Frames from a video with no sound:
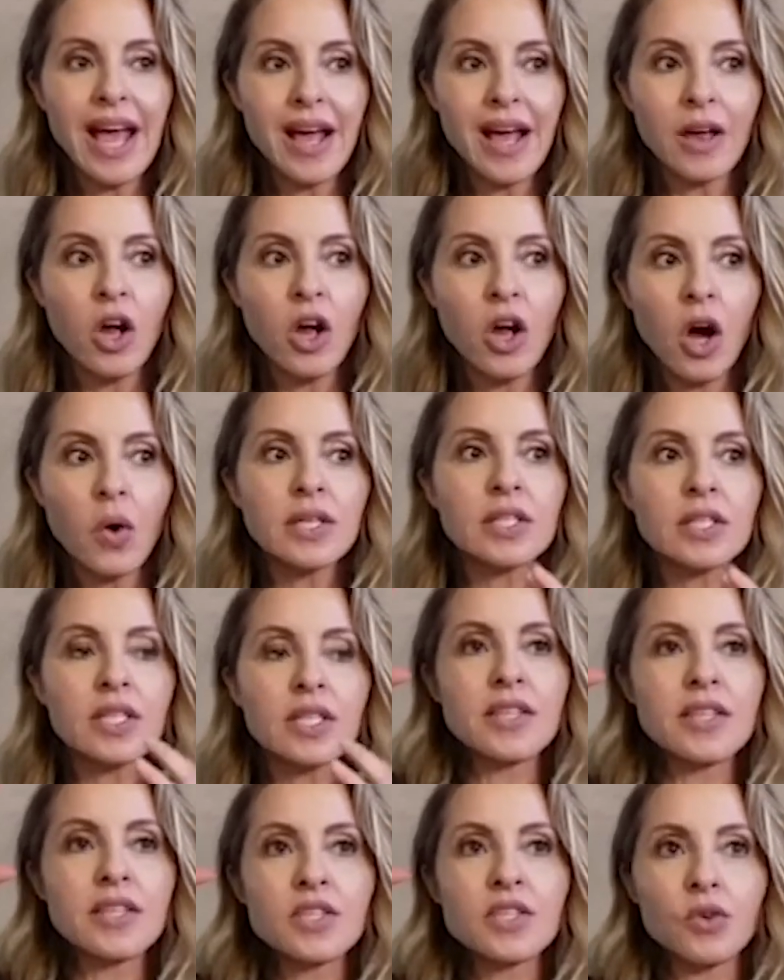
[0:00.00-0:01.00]
go into
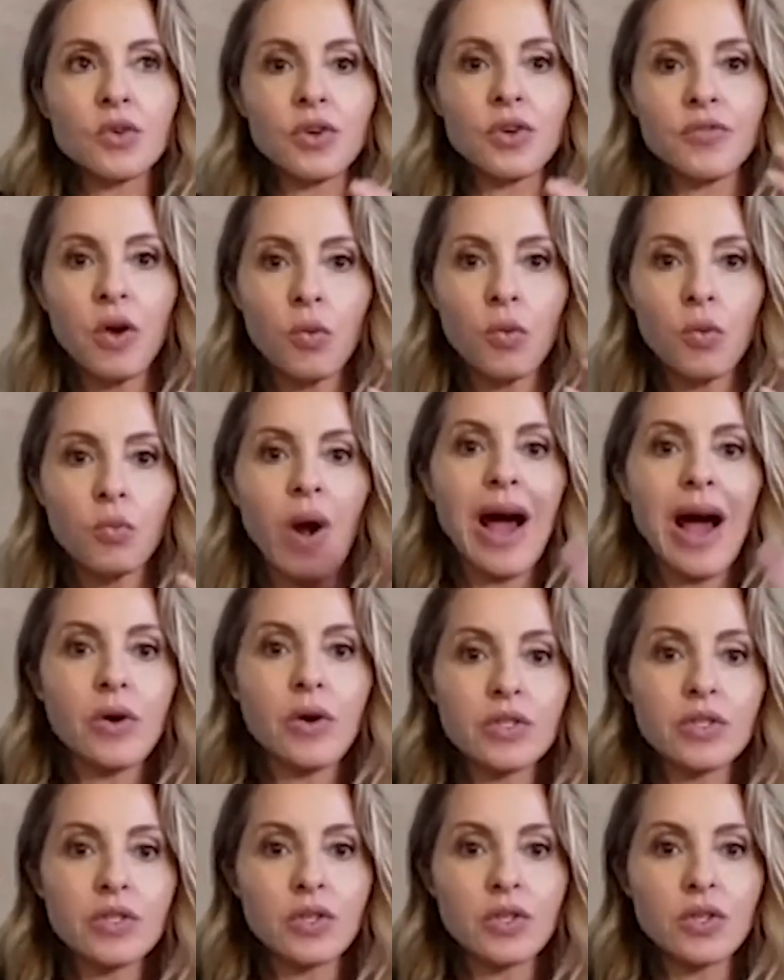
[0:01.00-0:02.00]
this sort of
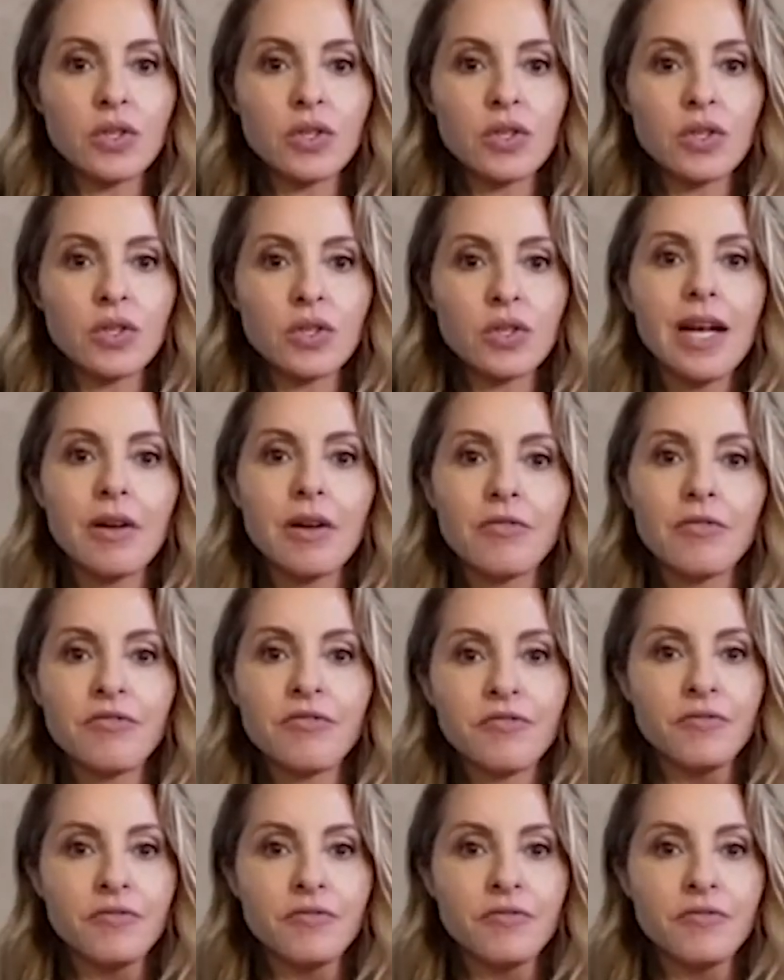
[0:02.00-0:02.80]
arousal state of